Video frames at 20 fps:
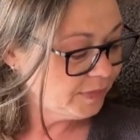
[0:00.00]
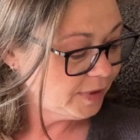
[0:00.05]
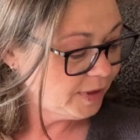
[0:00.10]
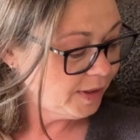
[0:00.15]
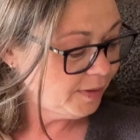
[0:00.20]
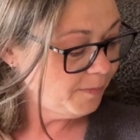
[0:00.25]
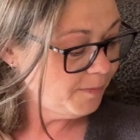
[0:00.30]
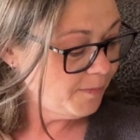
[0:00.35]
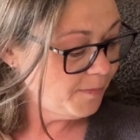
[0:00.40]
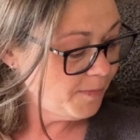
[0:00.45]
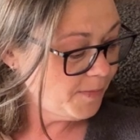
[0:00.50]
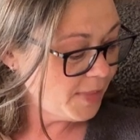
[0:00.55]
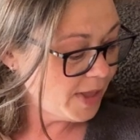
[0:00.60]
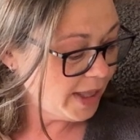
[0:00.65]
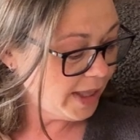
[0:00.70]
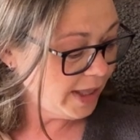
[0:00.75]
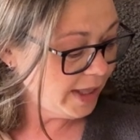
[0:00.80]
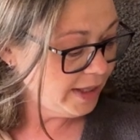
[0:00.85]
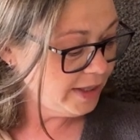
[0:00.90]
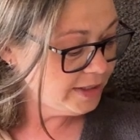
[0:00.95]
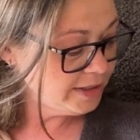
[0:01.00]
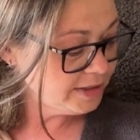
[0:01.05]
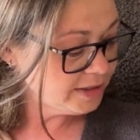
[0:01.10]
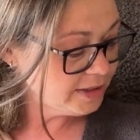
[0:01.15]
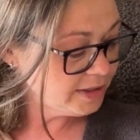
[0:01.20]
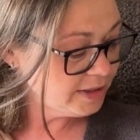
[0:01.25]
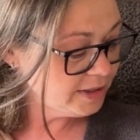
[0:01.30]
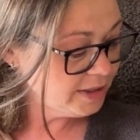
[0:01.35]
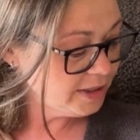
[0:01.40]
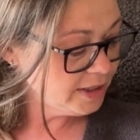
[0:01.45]
made
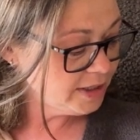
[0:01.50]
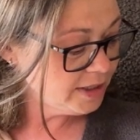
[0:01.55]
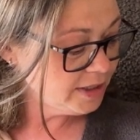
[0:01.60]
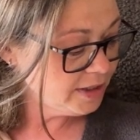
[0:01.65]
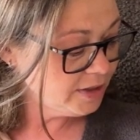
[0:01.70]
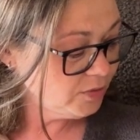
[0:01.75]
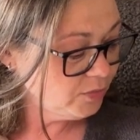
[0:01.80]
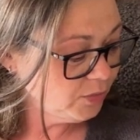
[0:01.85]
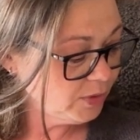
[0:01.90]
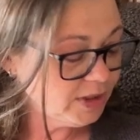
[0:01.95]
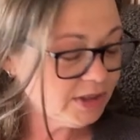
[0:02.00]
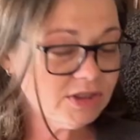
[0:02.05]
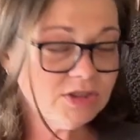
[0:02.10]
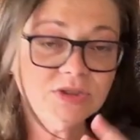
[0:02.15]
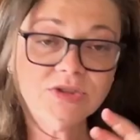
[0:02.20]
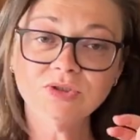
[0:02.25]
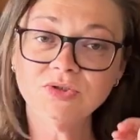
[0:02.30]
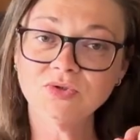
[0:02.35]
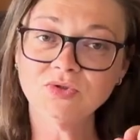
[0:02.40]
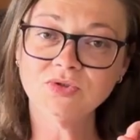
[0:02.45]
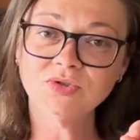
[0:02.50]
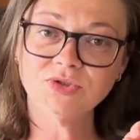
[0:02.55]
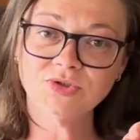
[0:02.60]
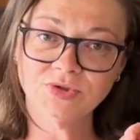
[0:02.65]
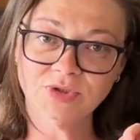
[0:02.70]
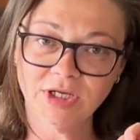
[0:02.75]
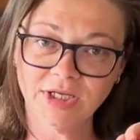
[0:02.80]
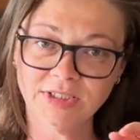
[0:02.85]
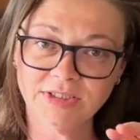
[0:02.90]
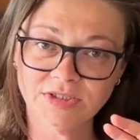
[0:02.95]
with 2
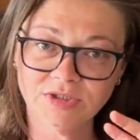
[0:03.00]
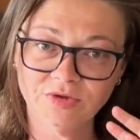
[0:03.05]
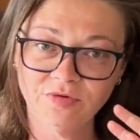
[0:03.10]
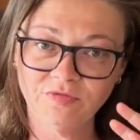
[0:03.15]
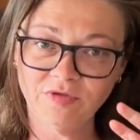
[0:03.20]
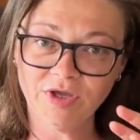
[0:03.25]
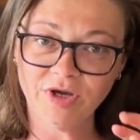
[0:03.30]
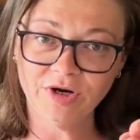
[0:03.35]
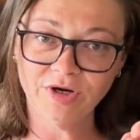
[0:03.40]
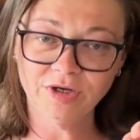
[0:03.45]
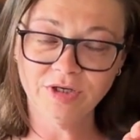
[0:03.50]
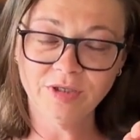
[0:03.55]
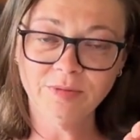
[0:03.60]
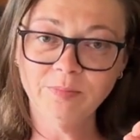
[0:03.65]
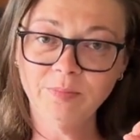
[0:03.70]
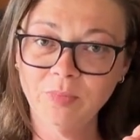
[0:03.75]
strands of yarn,